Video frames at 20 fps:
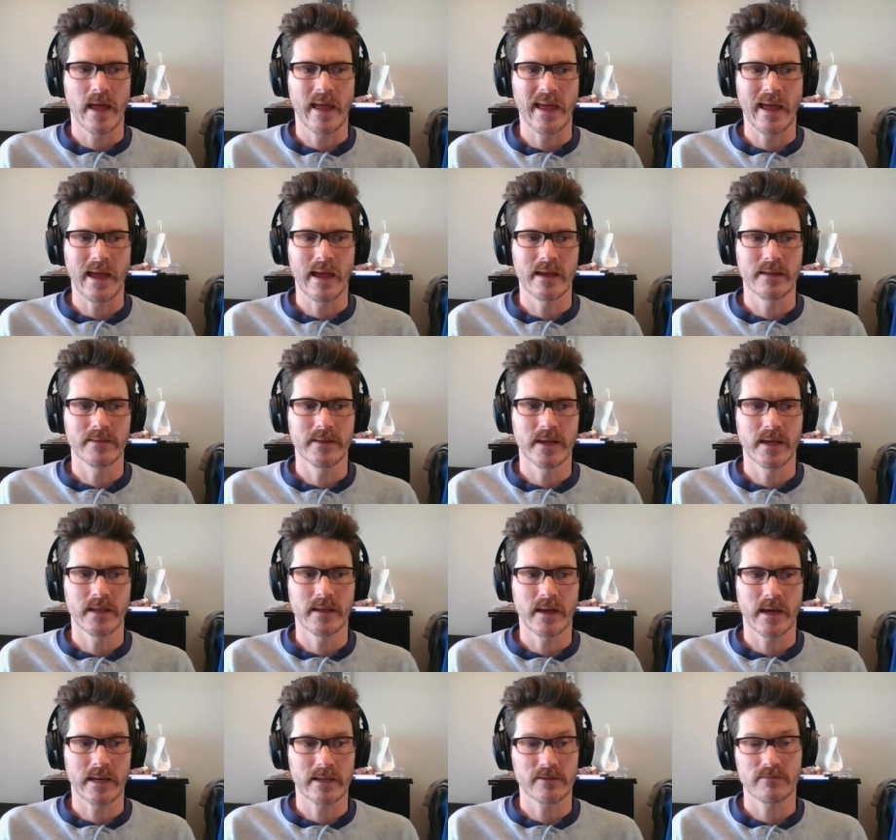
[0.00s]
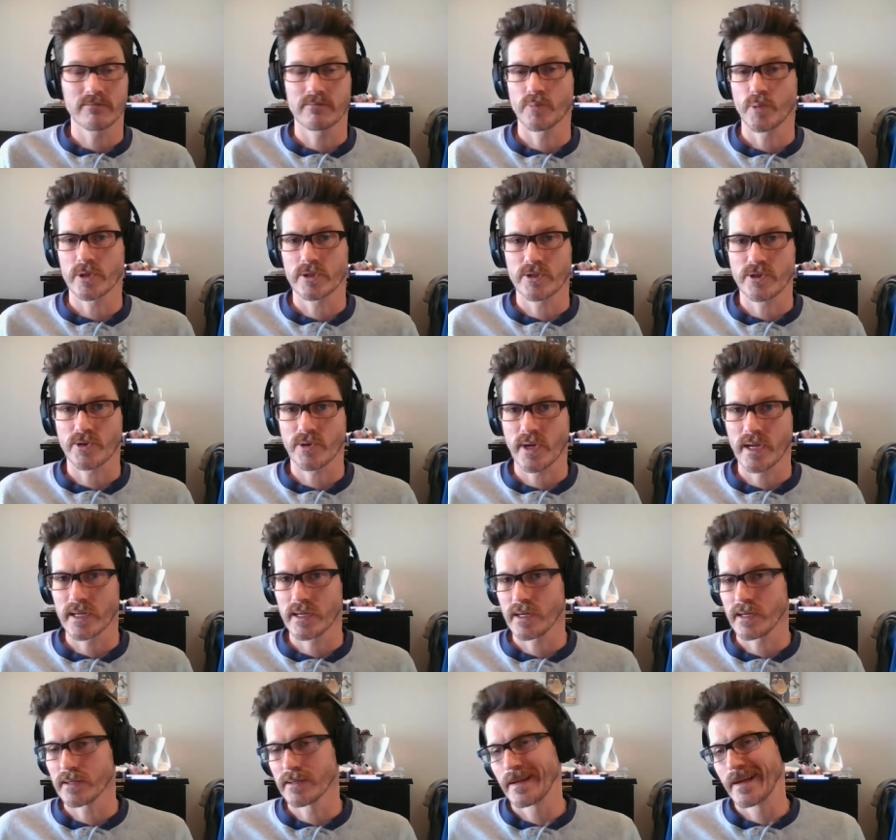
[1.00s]
and then I would create
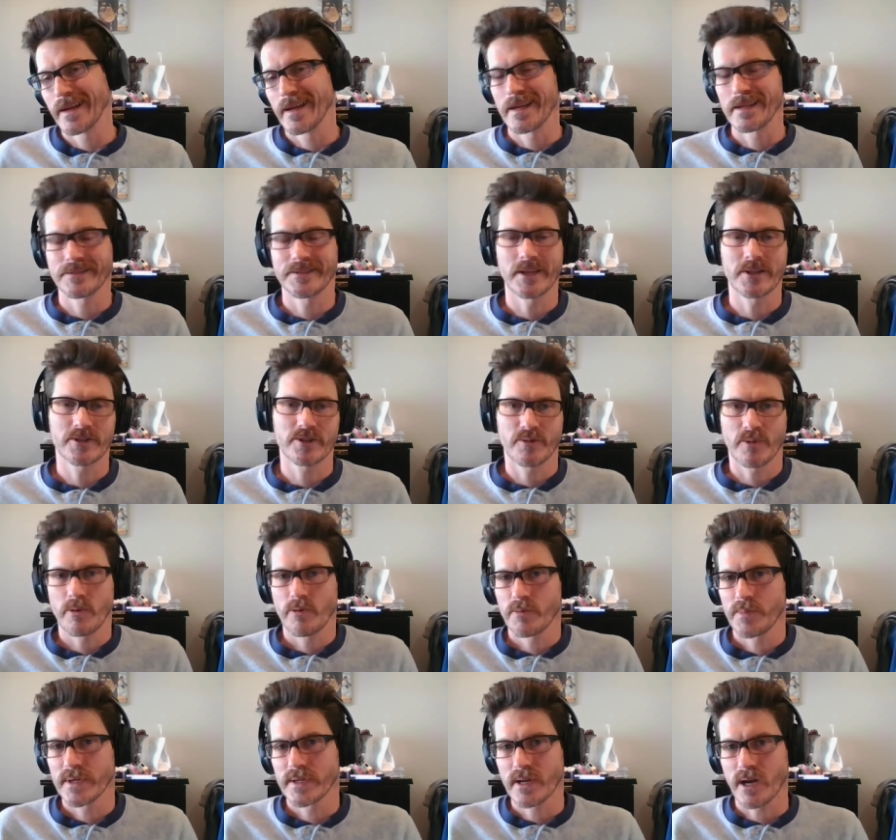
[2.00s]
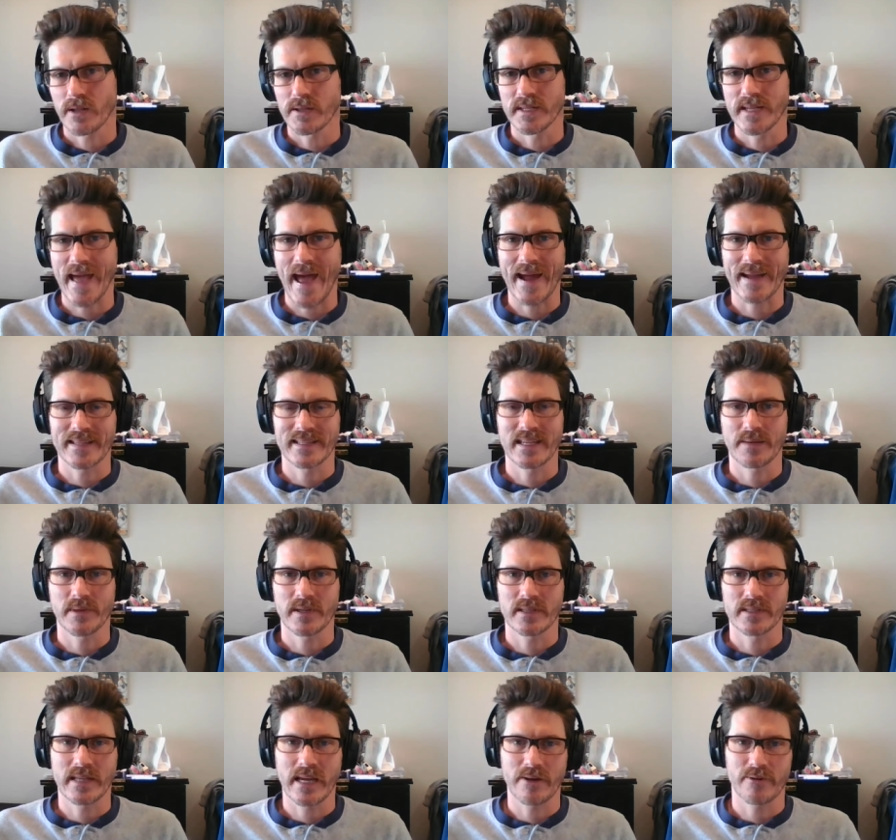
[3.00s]
a essentially what would be called an
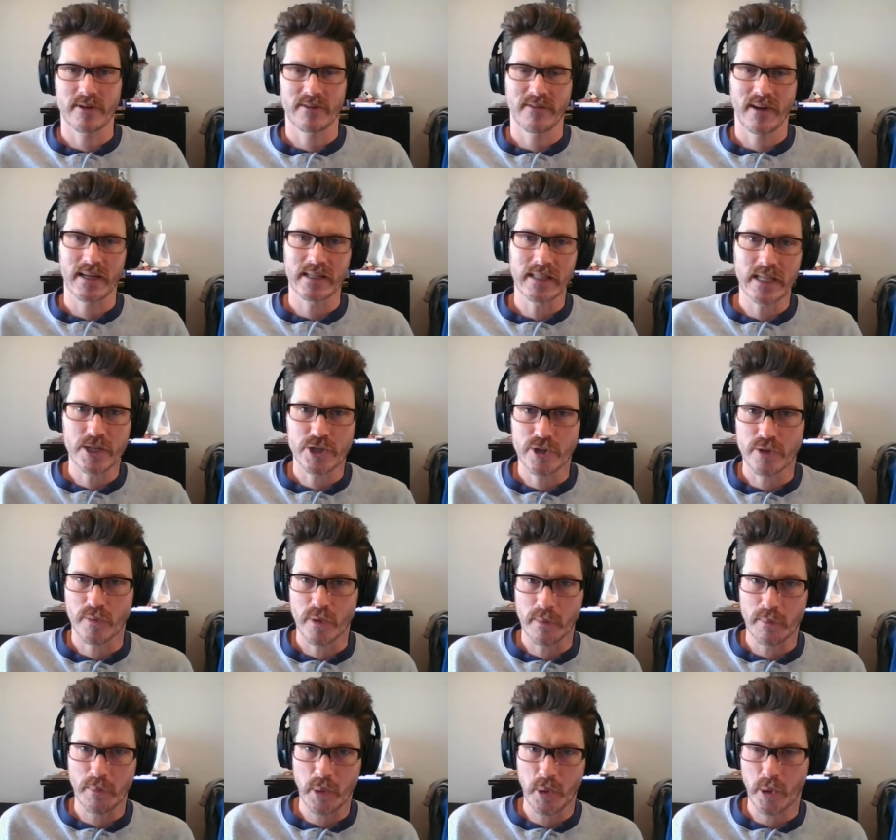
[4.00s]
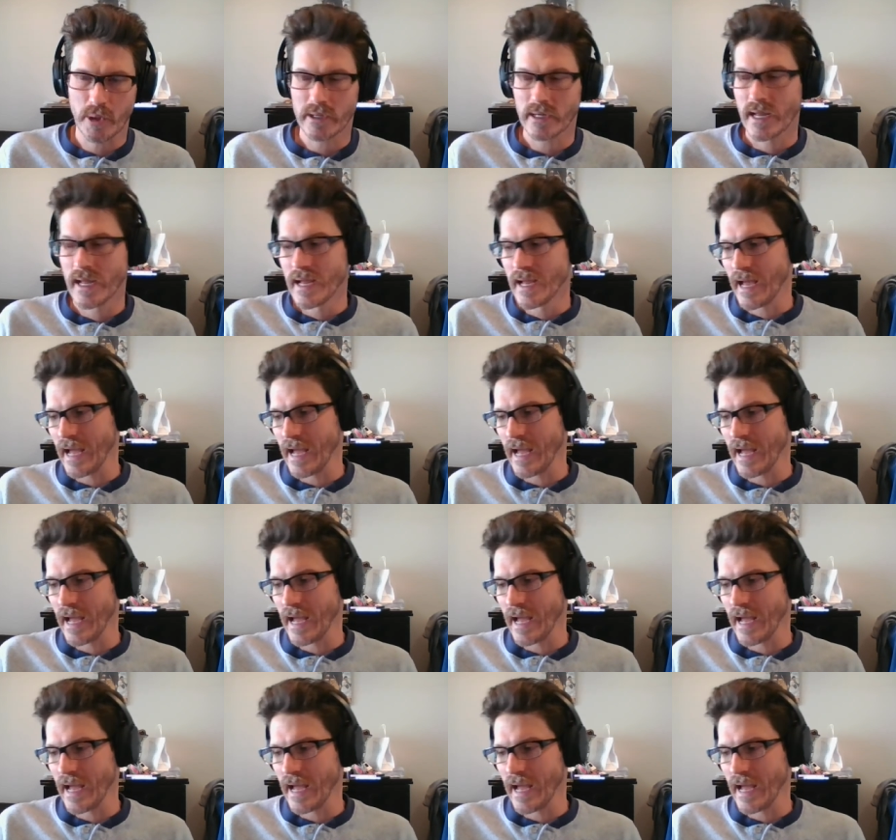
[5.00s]
academic integrity violation report.